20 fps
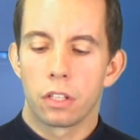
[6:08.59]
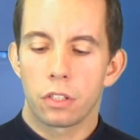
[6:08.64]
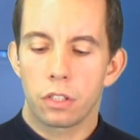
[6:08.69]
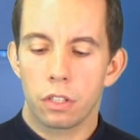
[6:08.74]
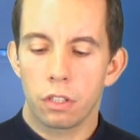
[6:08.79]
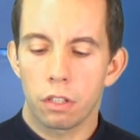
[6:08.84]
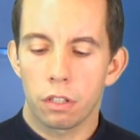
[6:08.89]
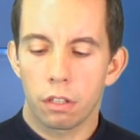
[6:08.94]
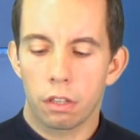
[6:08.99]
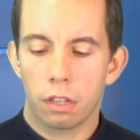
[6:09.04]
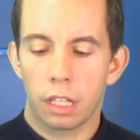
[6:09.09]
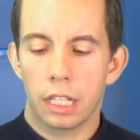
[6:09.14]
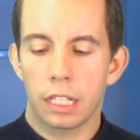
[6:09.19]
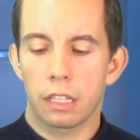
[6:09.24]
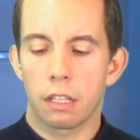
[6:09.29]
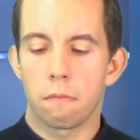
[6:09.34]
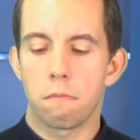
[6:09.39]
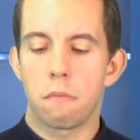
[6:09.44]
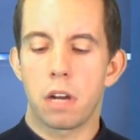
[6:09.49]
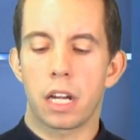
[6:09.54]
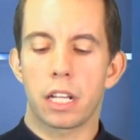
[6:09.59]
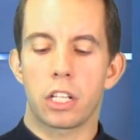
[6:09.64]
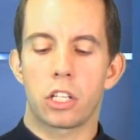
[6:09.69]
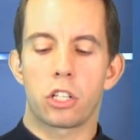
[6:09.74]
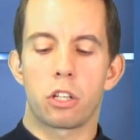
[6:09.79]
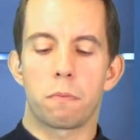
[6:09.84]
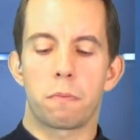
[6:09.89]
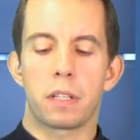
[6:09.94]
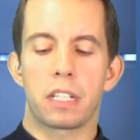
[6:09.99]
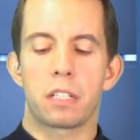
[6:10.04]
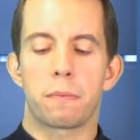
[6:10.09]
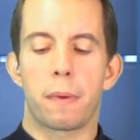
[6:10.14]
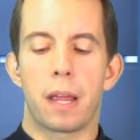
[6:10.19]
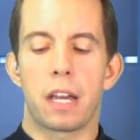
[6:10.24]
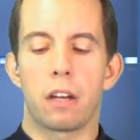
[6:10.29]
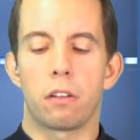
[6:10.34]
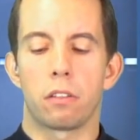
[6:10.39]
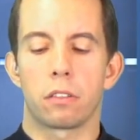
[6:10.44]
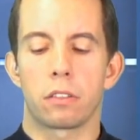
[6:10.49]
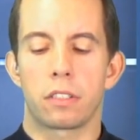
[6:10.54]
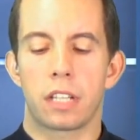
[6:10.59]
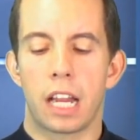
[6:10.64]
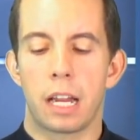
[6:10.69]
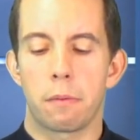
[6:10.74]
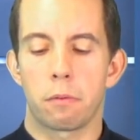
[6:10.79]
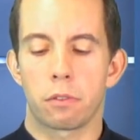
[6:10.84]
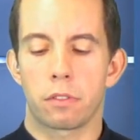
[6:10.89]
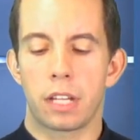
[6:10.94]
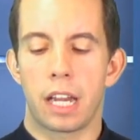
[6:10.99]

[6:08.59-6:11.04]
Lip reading: Do you think that money should be spent on table